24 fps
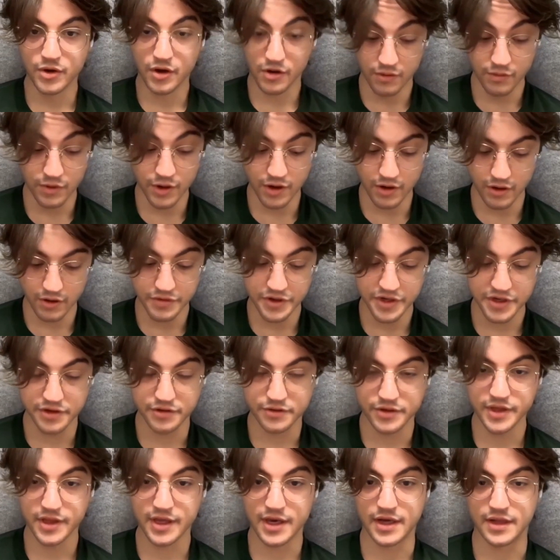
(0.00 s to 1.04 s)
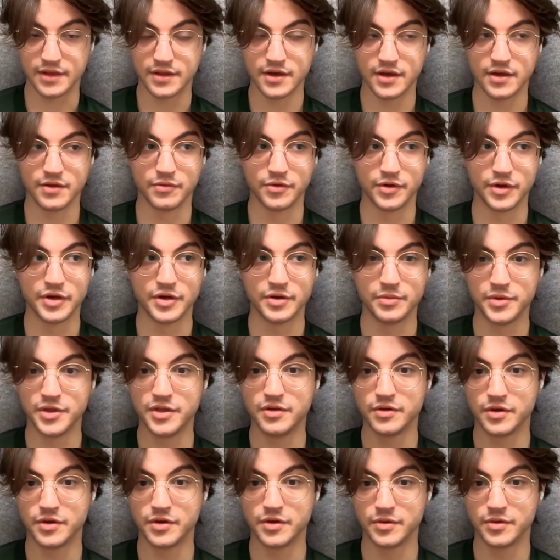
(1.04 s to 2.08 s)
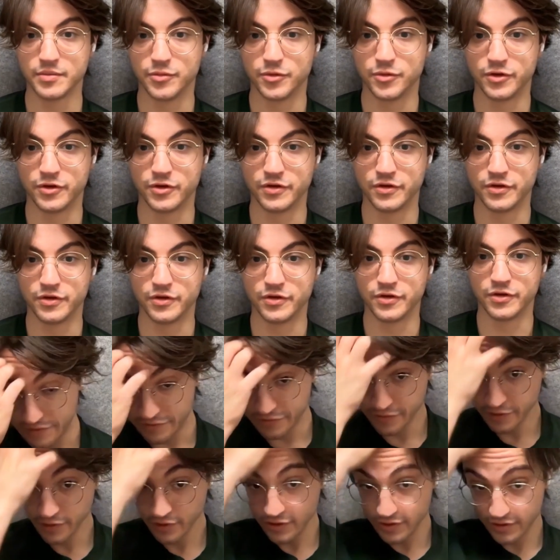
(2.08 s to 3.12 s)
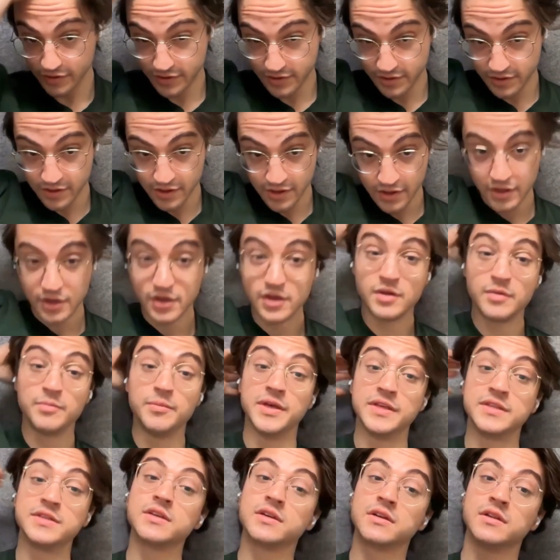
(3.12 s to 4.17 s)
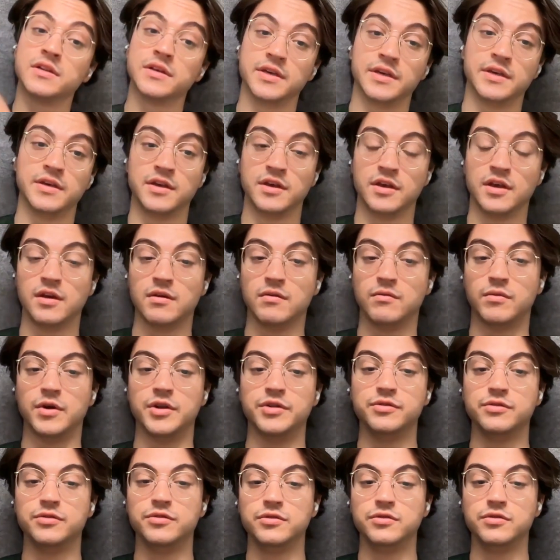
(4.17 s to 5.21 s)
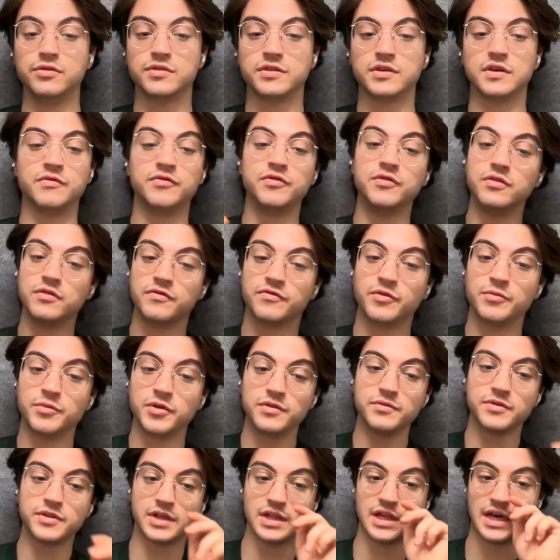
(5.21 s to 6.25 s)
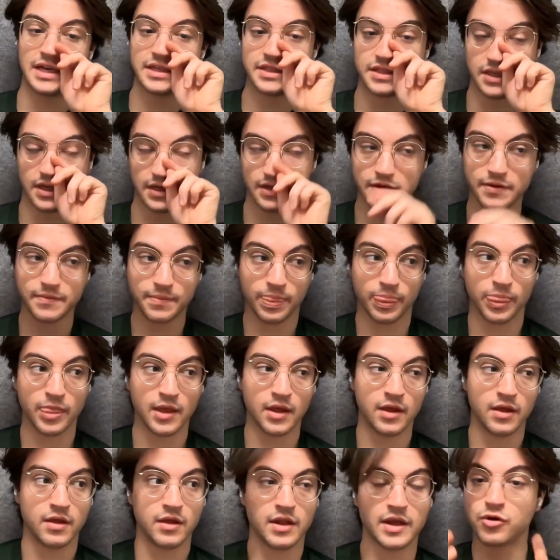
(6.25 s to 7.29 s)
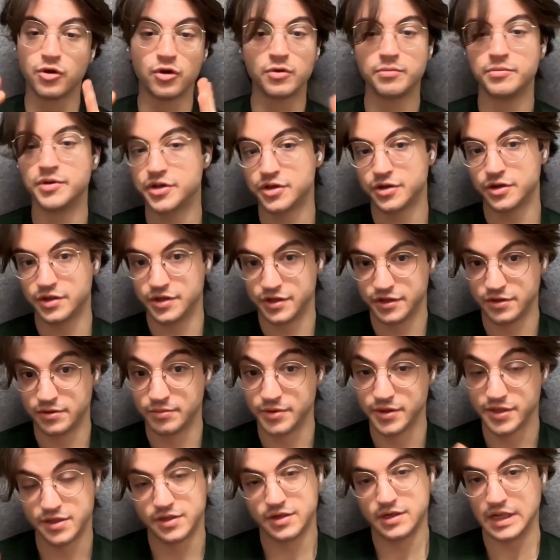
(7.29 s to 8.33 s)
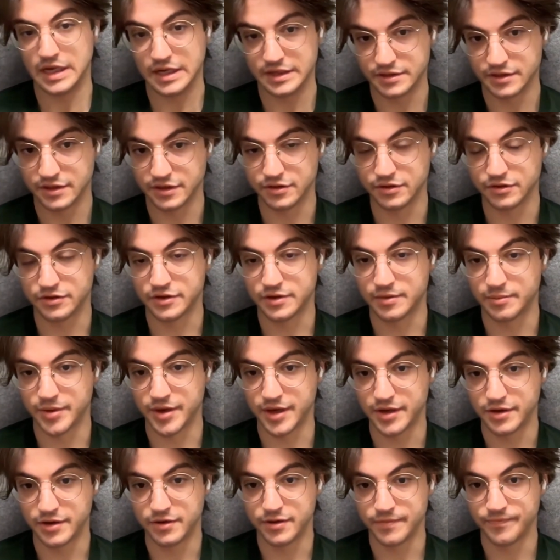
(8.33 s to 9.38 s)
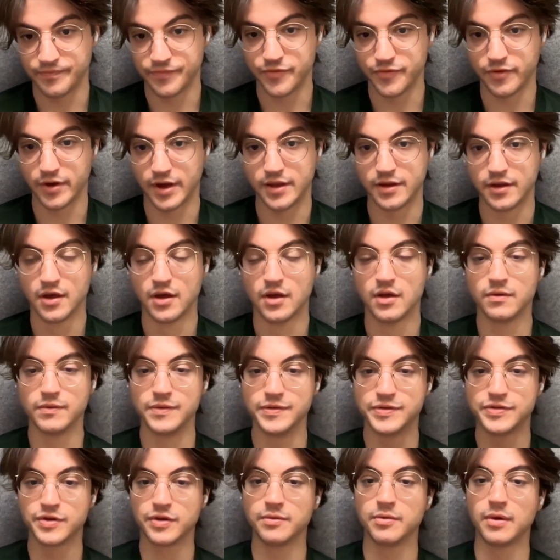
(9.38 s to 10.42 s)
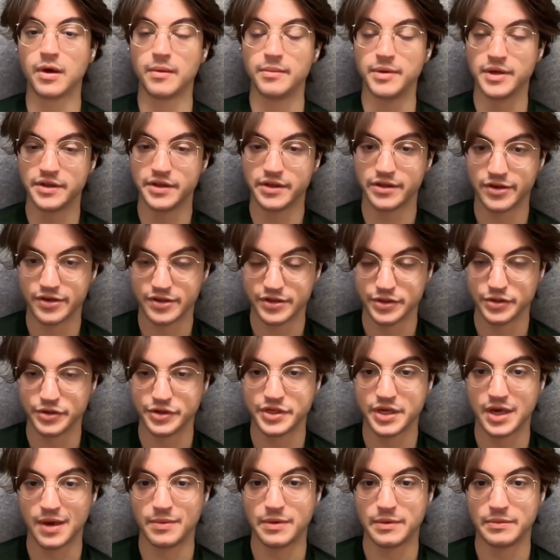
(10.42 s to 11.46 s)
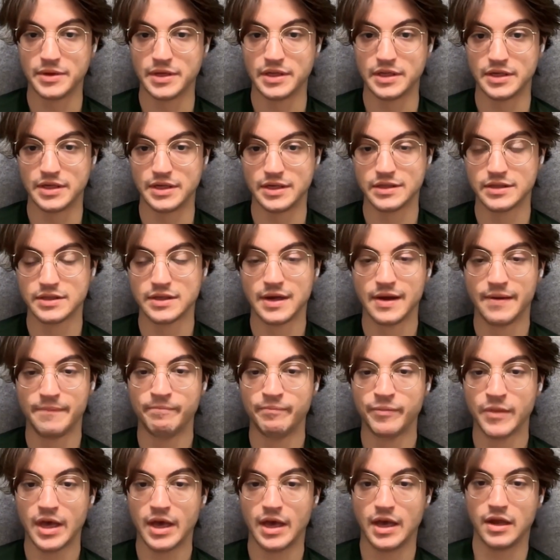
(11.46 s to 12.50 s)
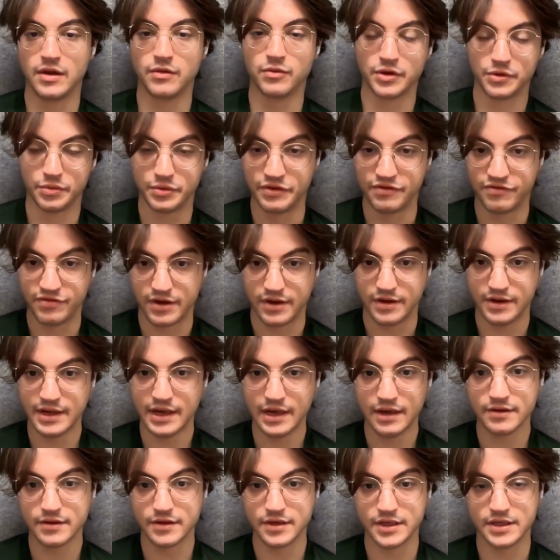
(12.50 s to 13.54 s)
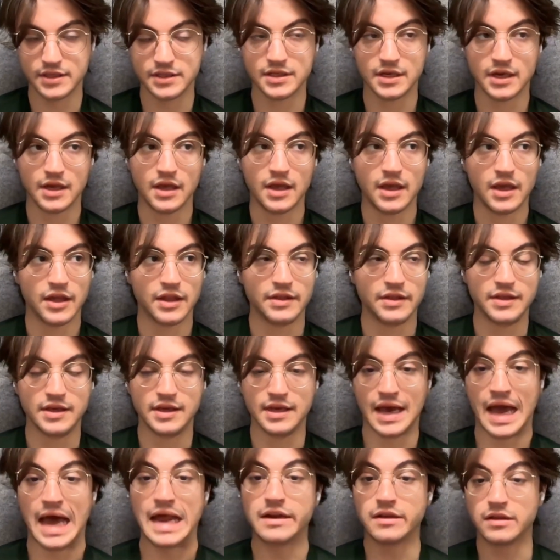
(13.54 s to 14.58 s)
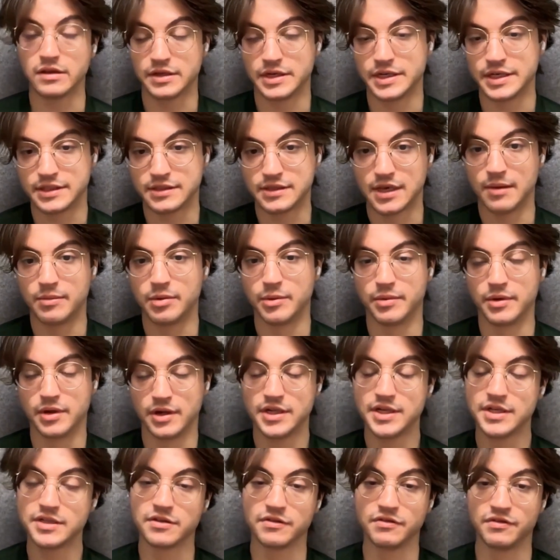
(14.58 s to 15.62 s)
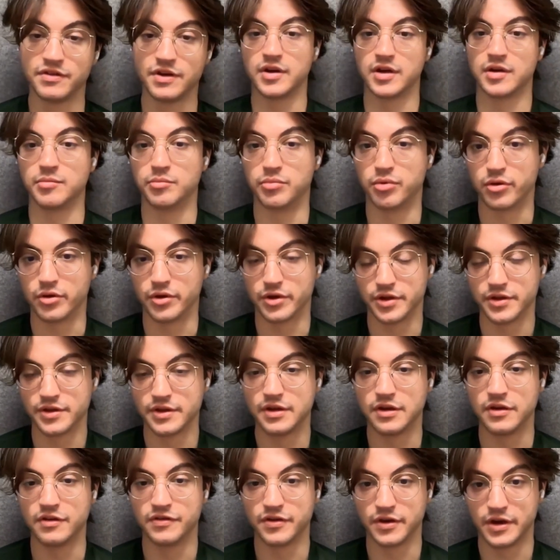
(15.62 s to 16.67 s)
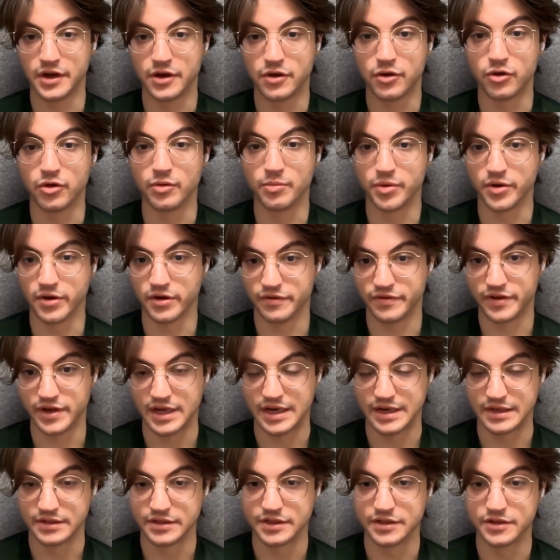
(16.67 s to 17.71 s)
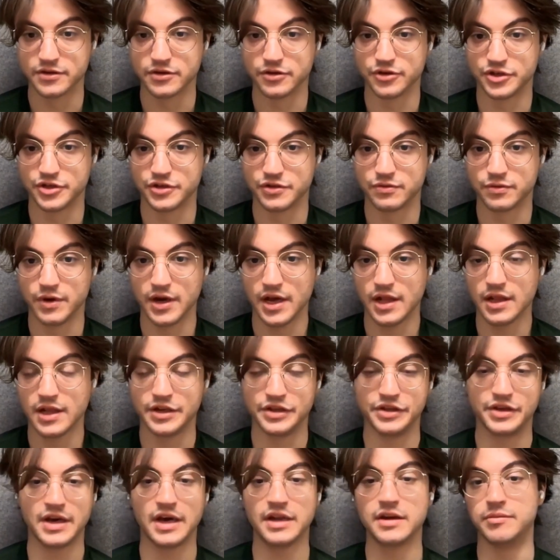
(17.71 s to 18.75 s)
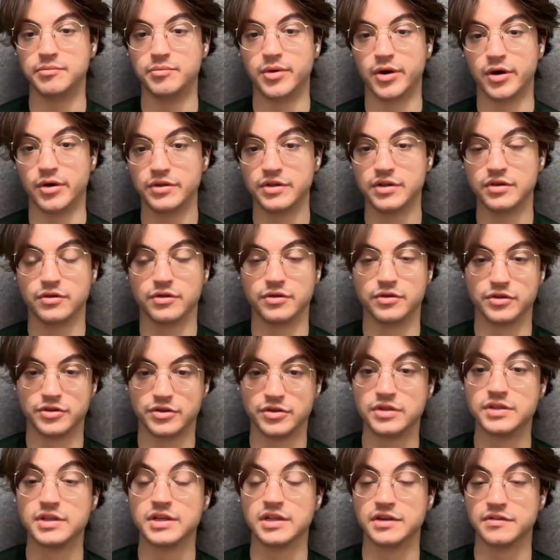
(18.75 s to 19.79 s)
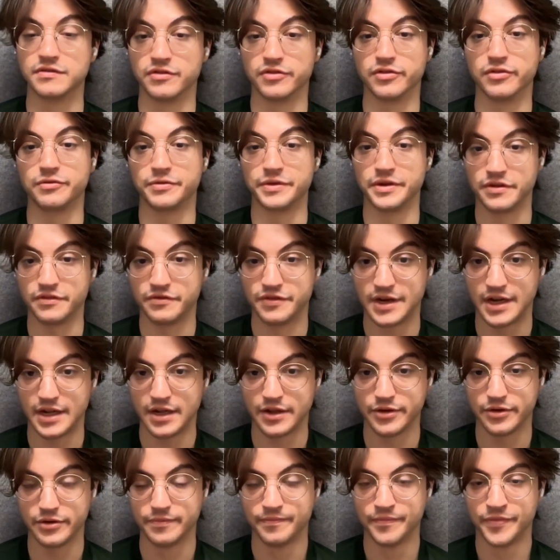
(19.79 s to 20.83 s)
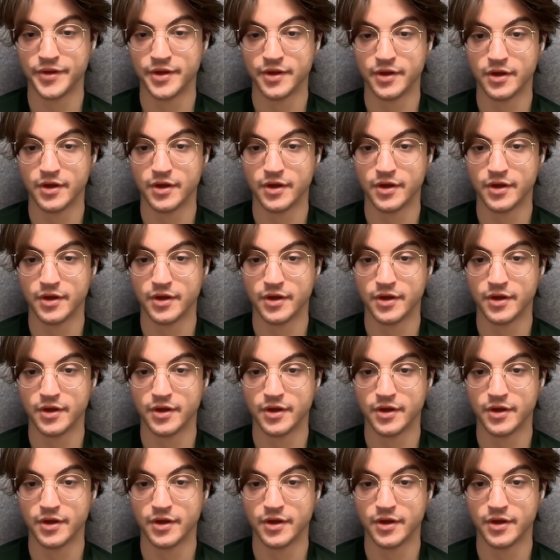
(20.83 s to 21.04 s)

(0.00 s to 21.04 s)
We're already doing that, and we're going to be doing more of it. At first, basically, if you're familiar with Elastic, our core mission is to build an Elasticsearch competitor, right? We started by building the search capabilities, and what we found out is the analytics capabilities are very important. They're a very core part of Elasticsearch as well, and you need both in order to deliver real value.